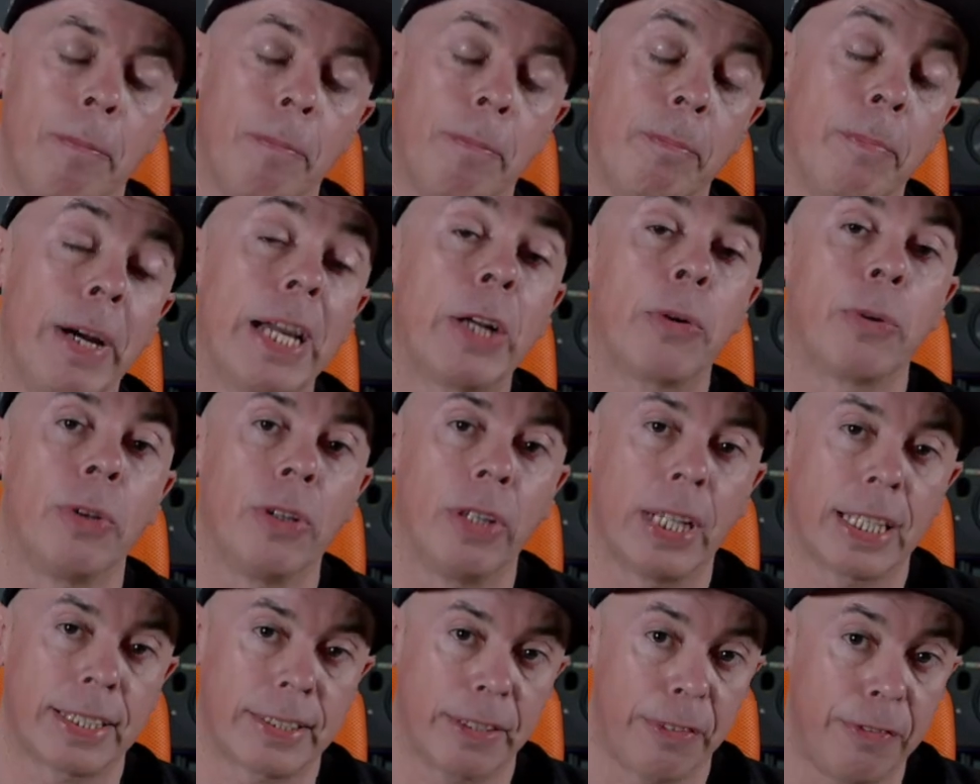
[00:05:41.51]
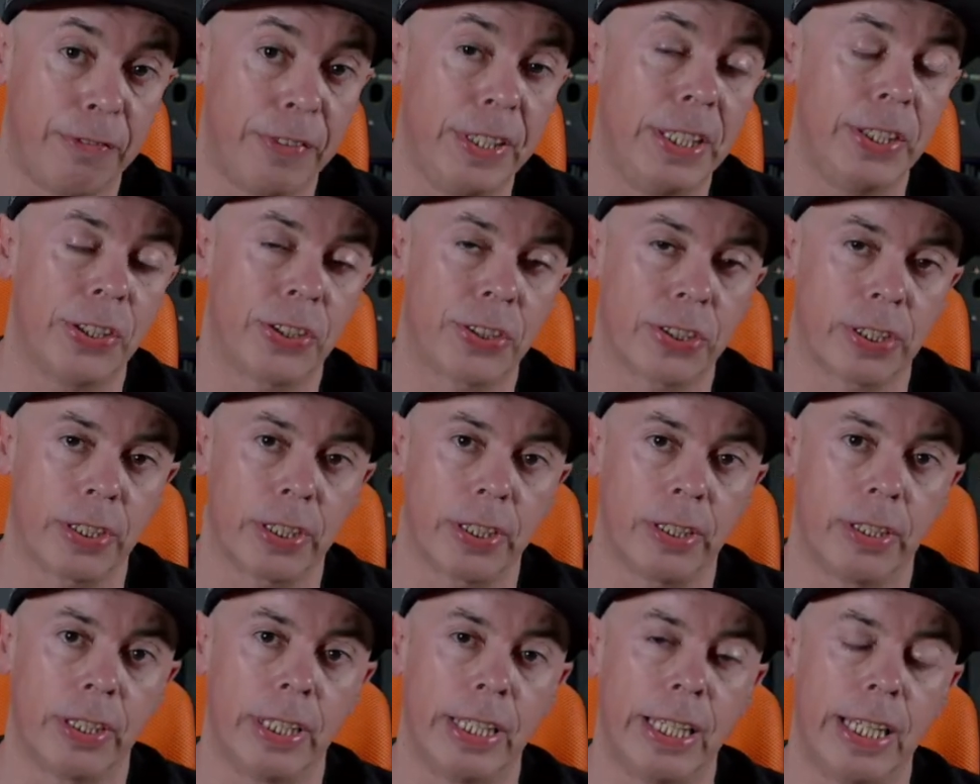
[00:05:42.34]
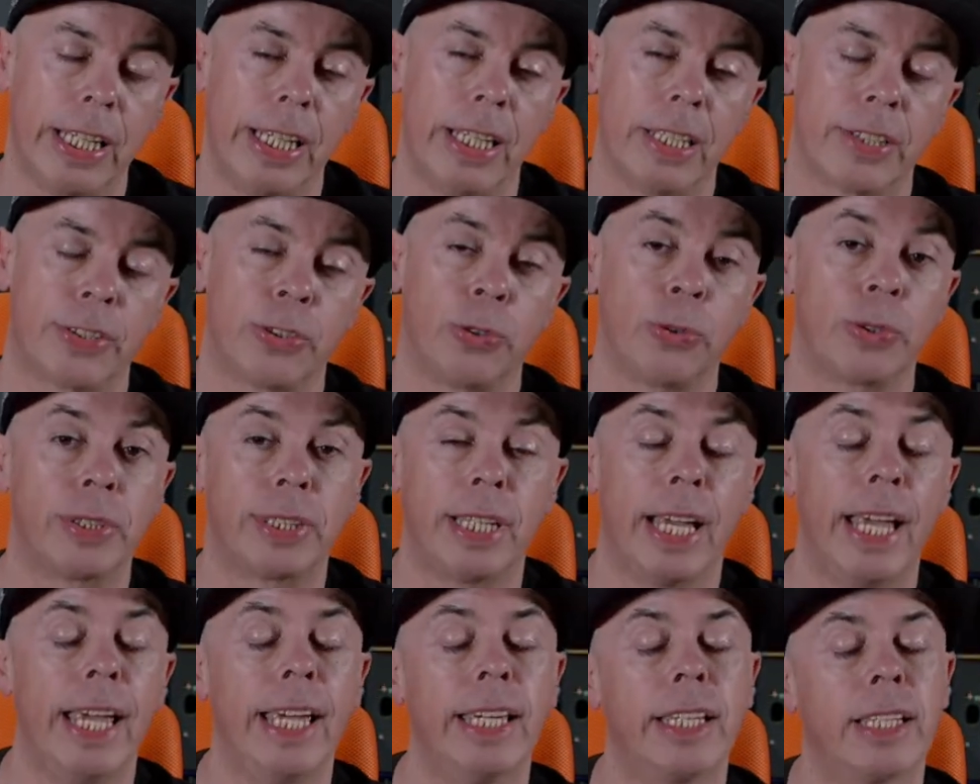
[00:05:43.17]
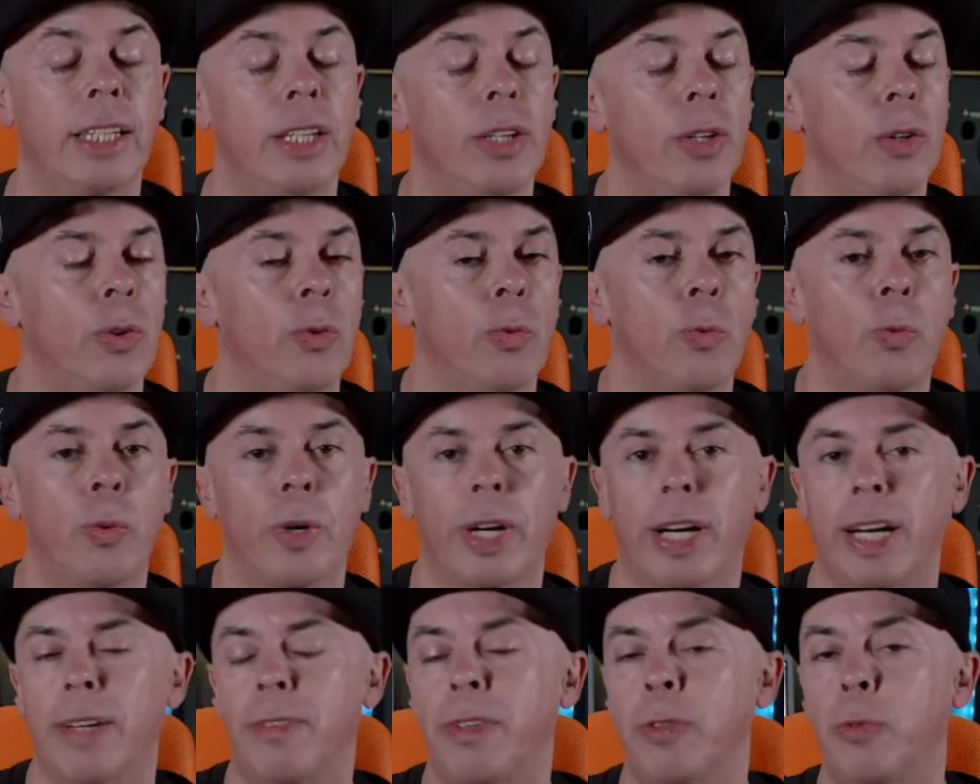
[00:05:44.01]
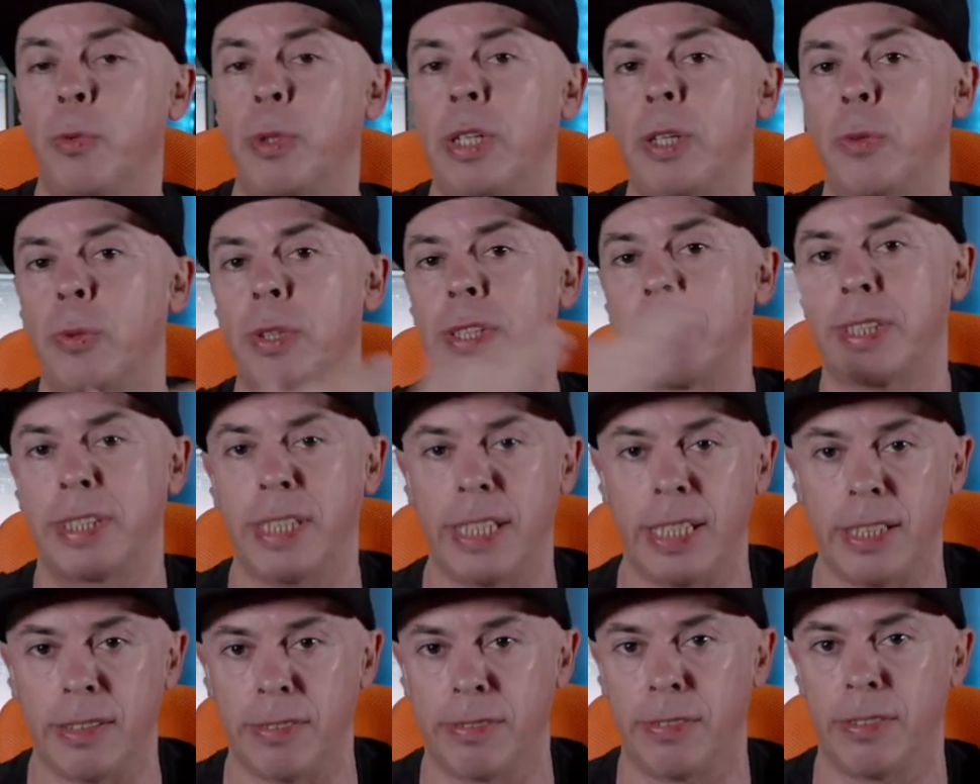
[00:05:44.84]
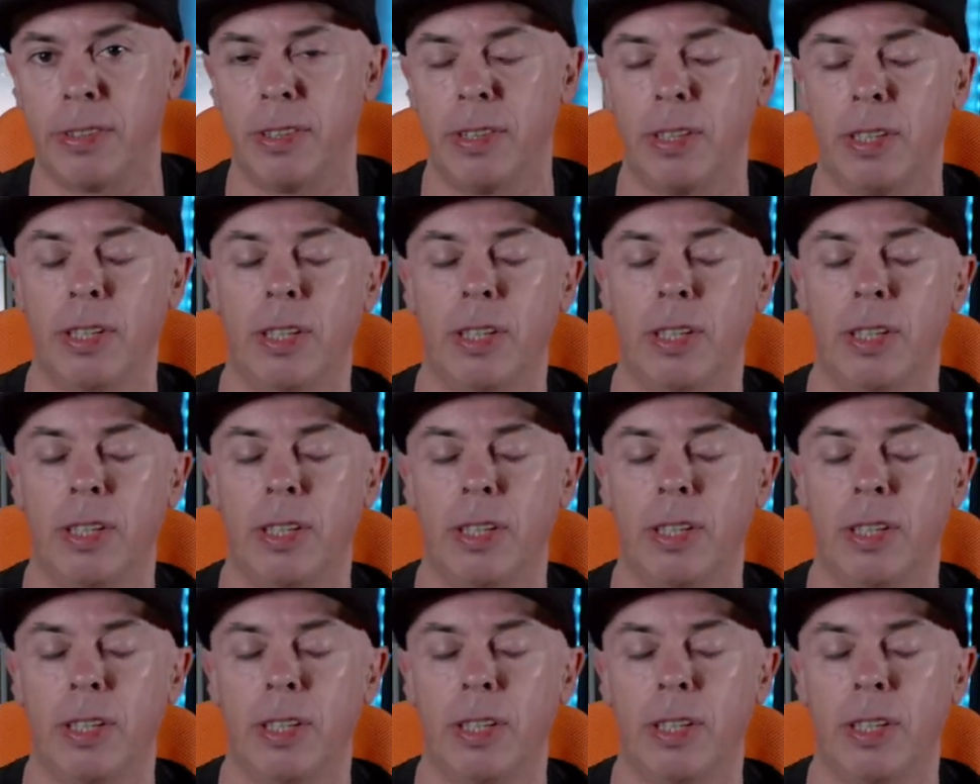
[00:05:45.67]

My role as a finisher is to take whatever we receive,